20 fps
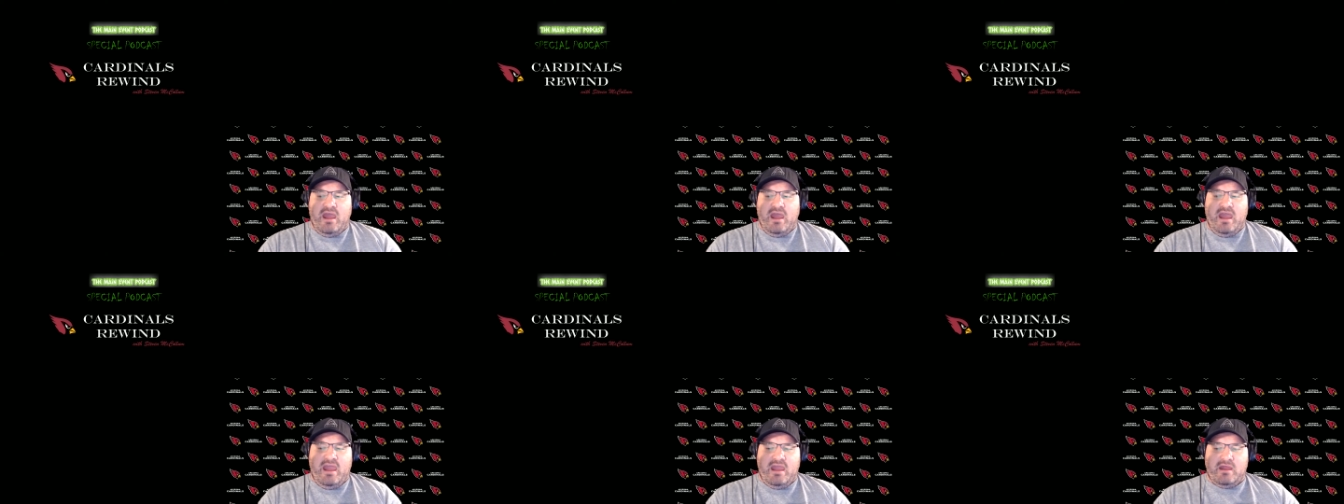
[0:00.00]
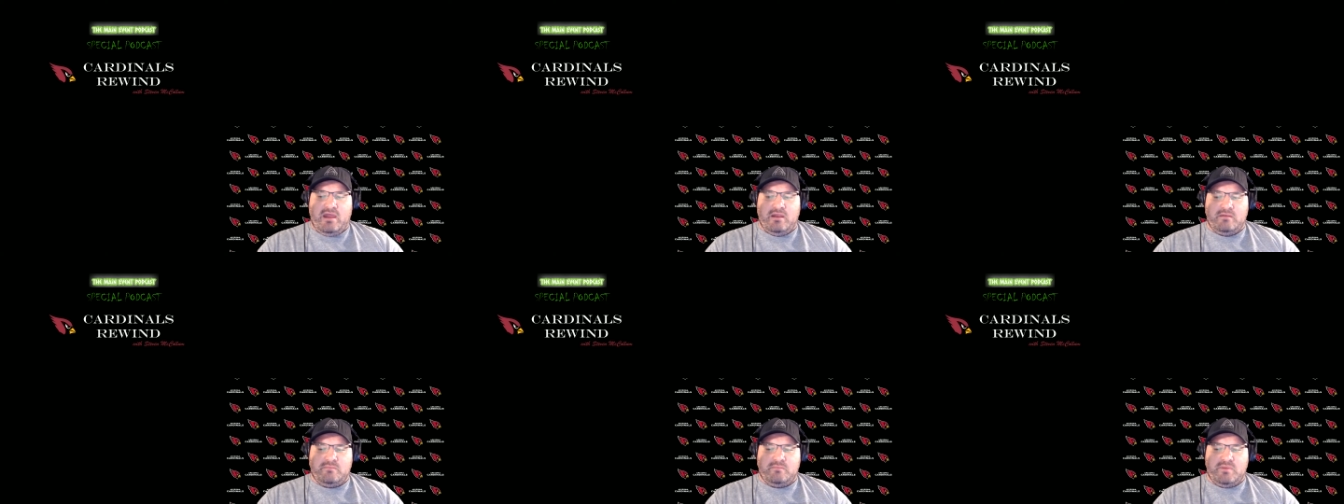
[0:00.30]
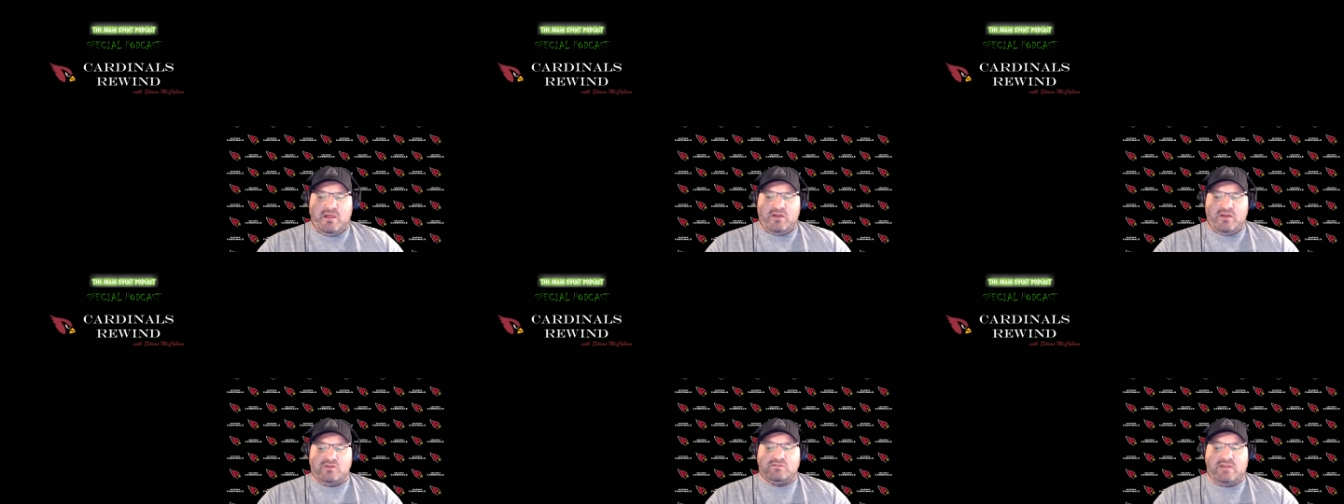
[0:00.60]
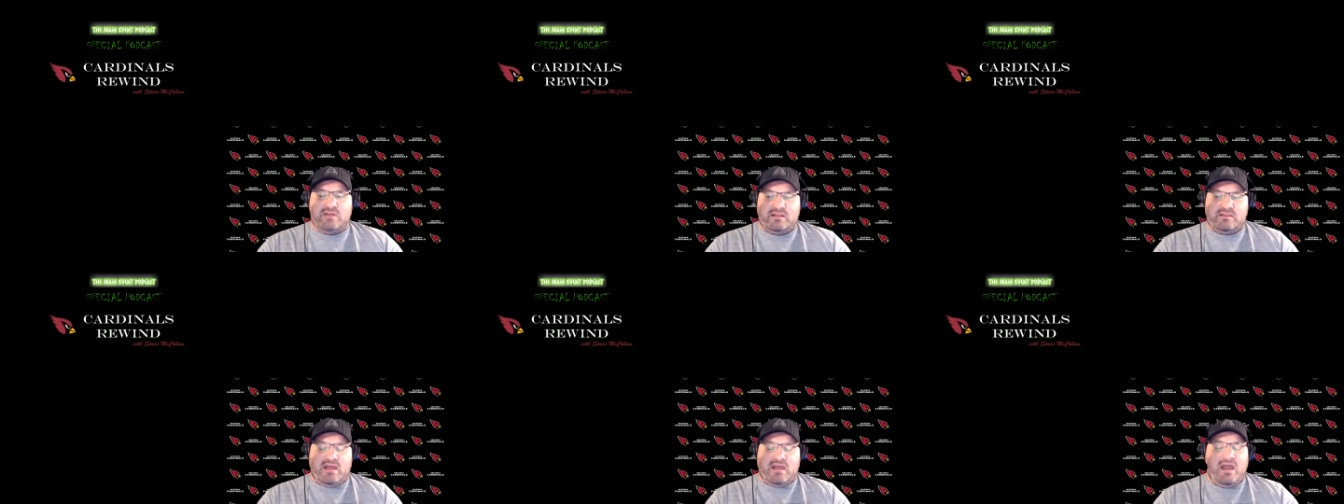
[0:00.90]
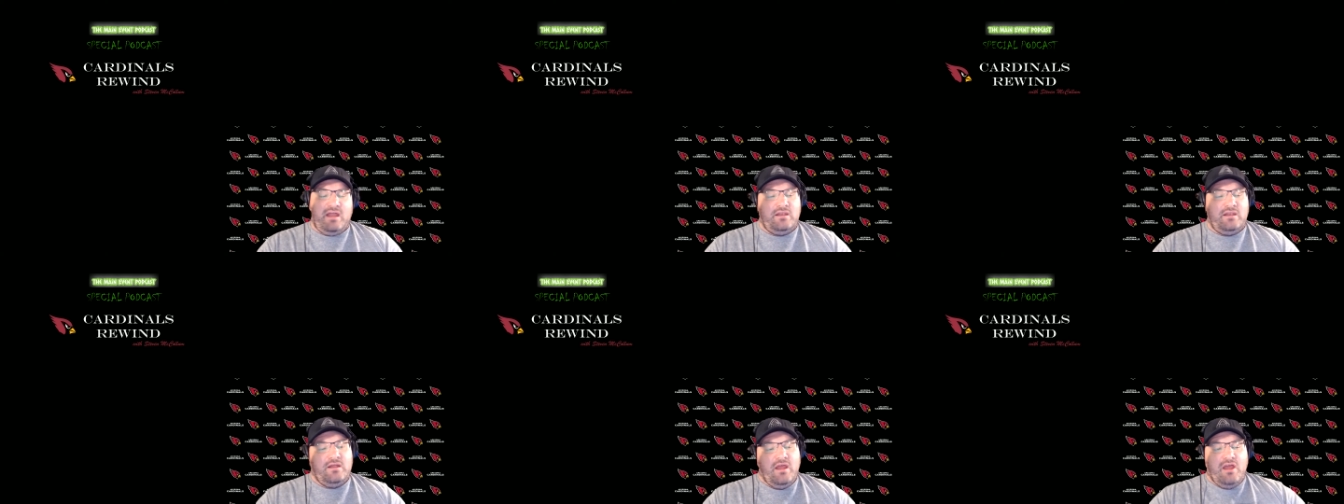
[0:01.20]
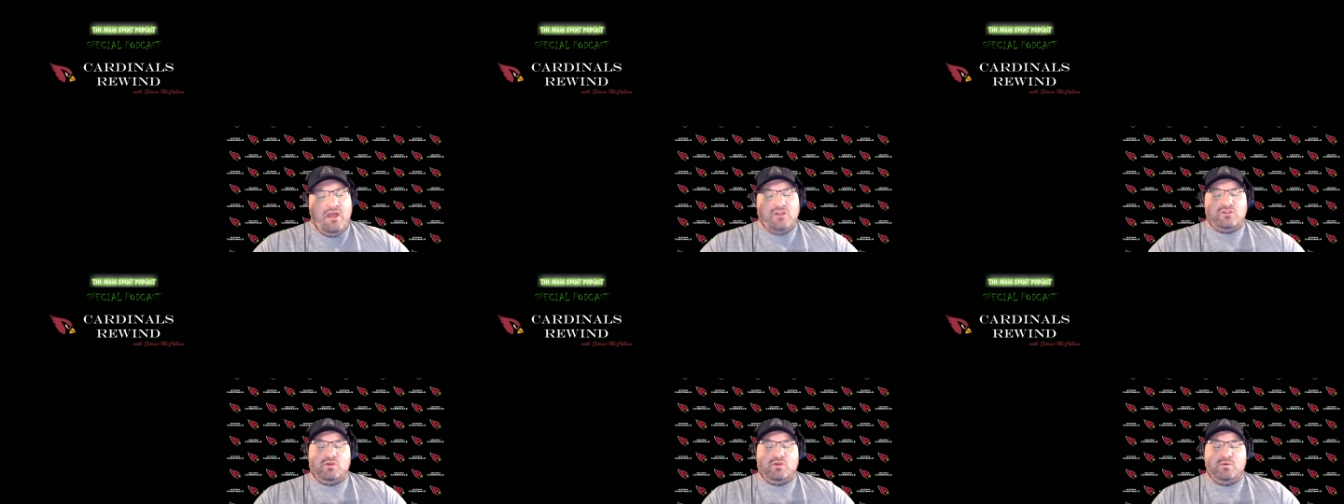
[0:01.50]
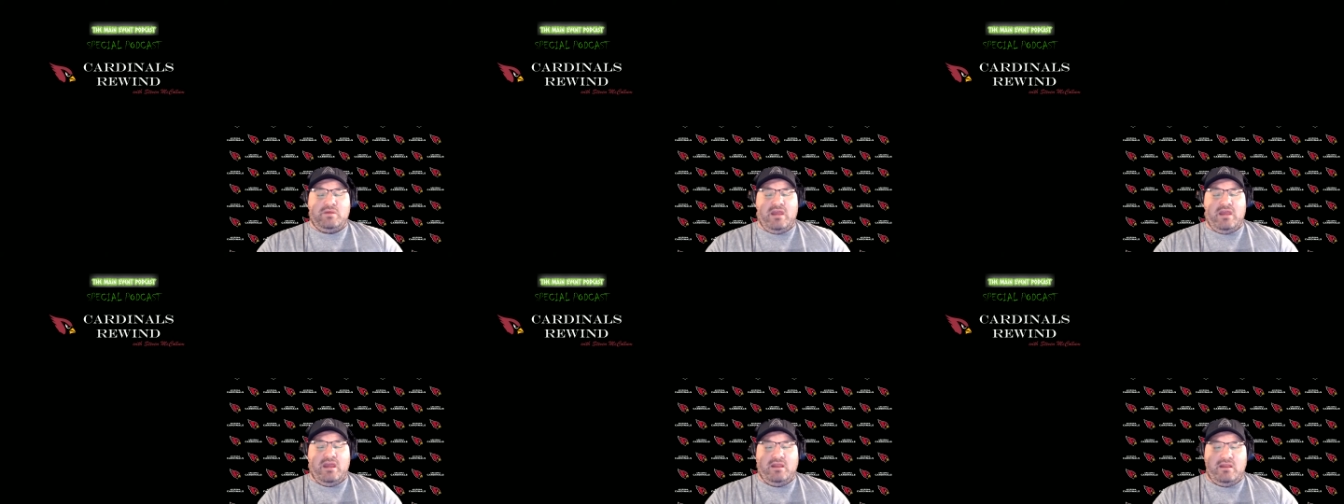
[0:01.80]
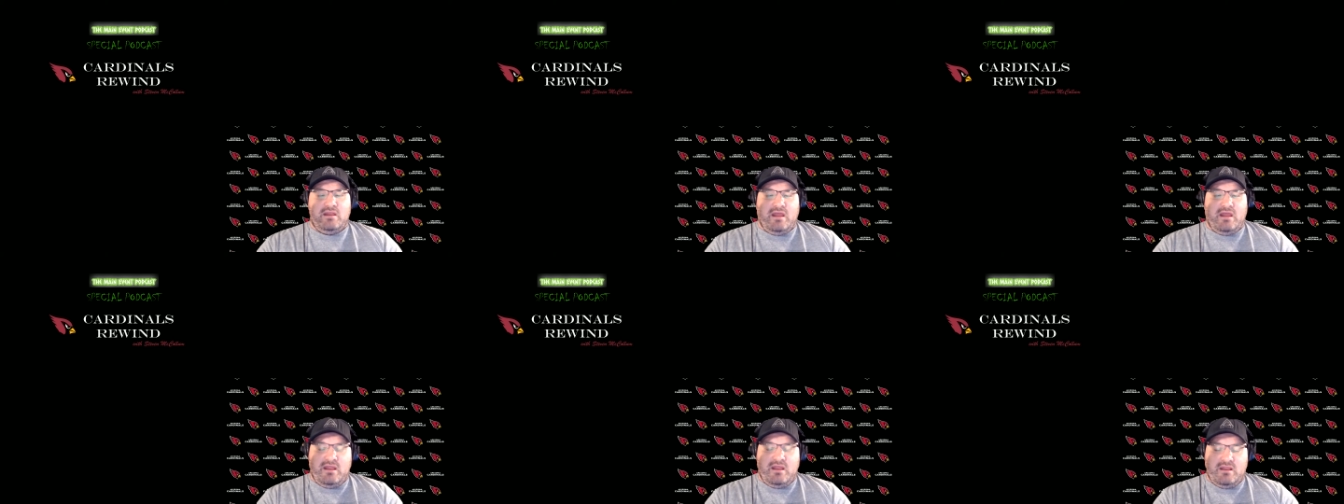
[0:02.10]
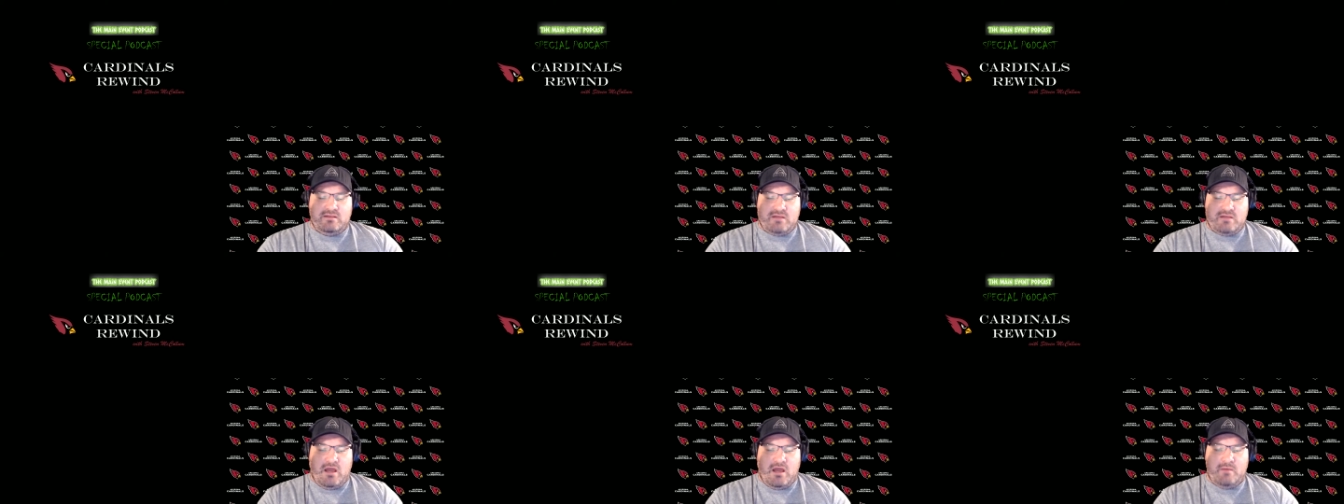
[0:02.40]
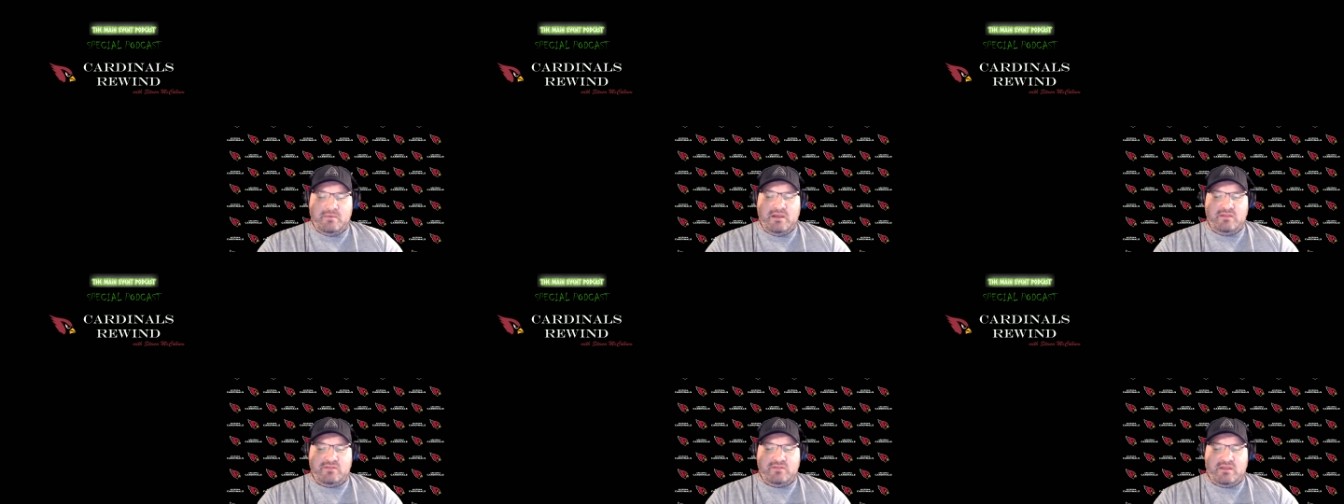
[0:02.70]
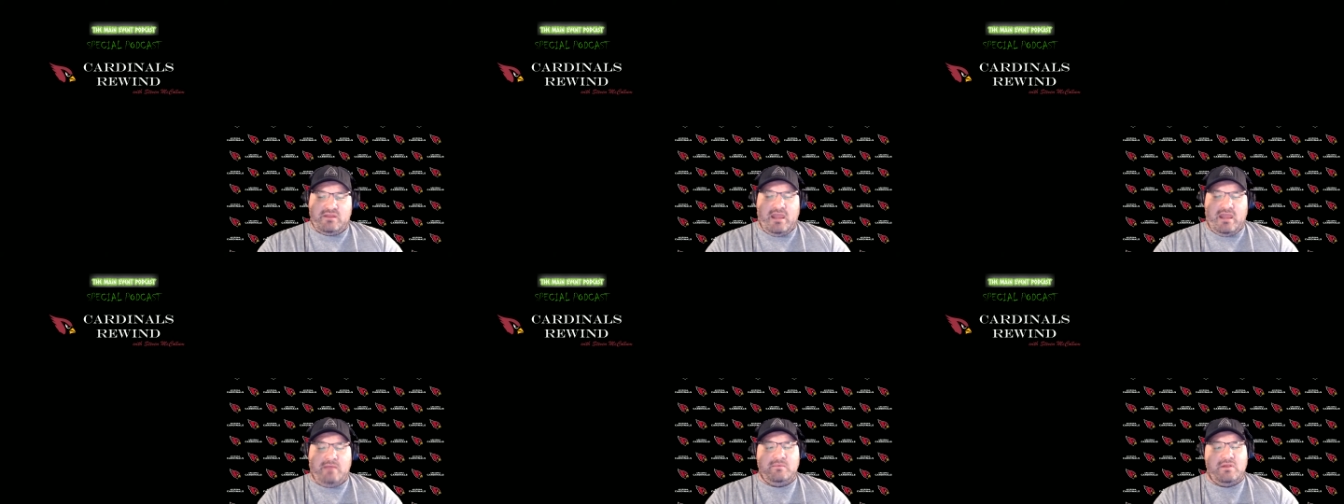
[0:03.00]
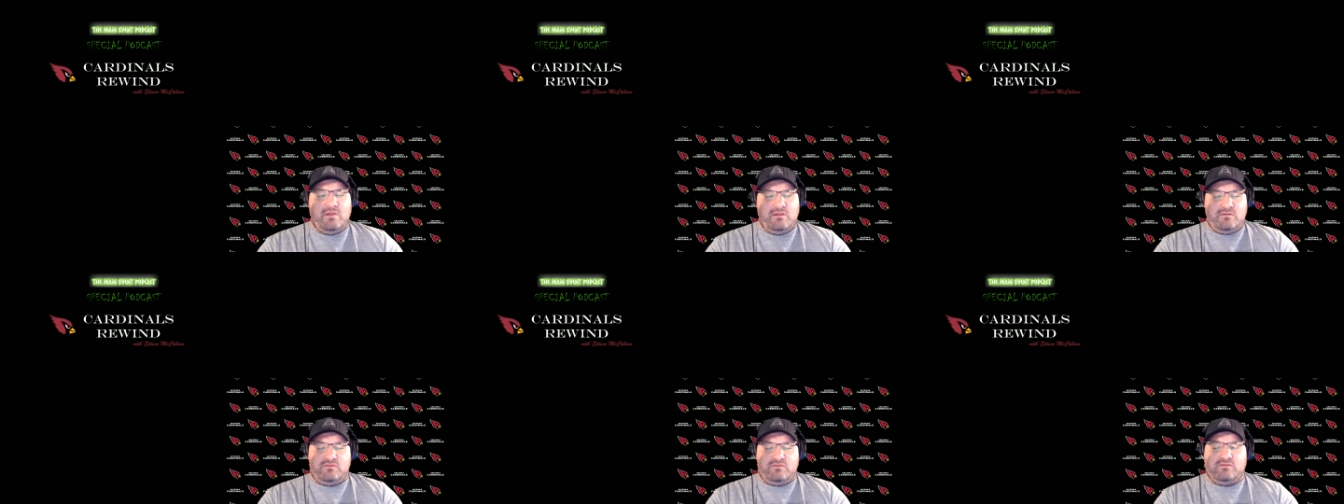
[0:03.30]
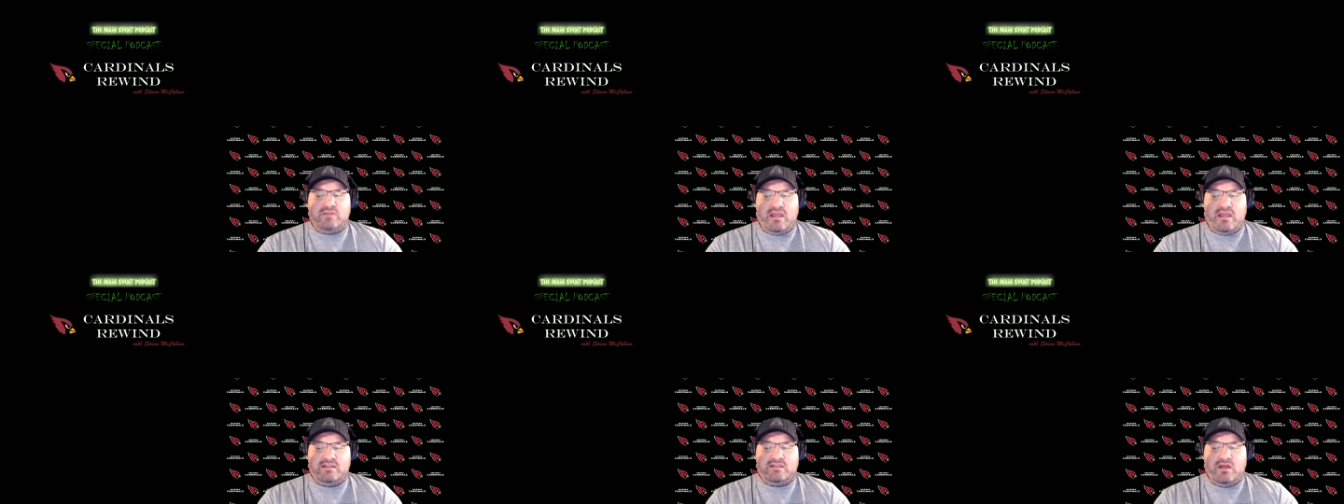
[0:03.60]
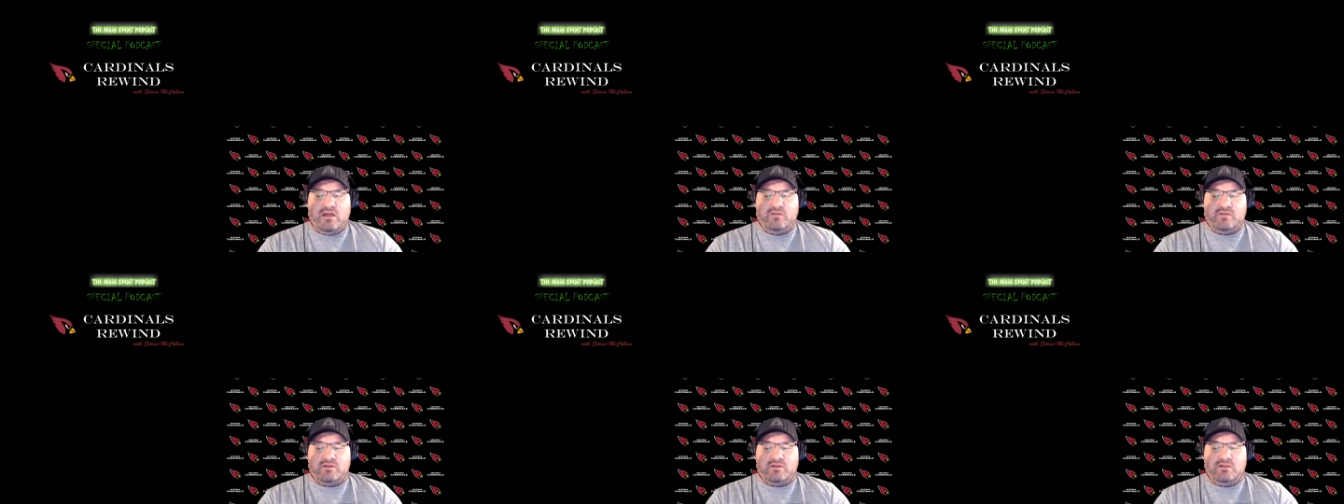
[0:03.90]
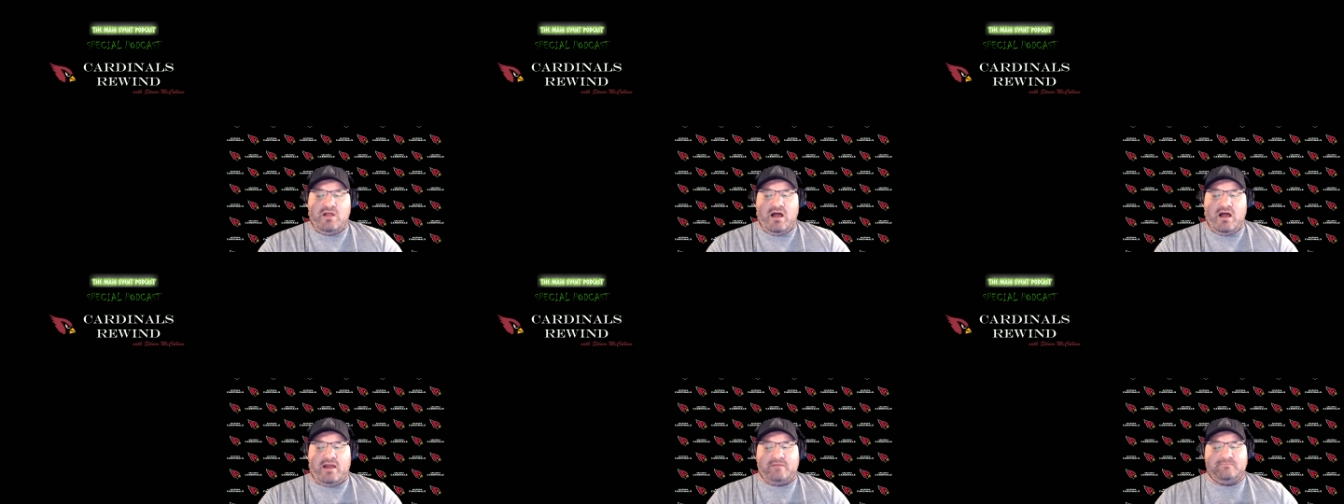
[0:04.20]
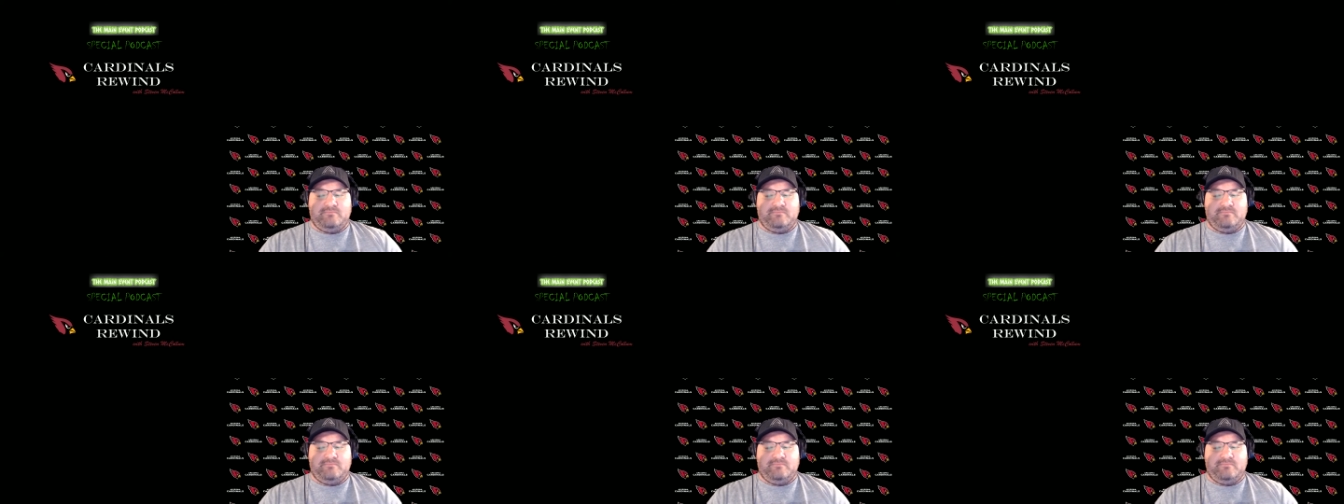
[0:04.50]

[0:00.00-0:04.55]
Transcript: and players like that to get and dominate the game to take down the clock.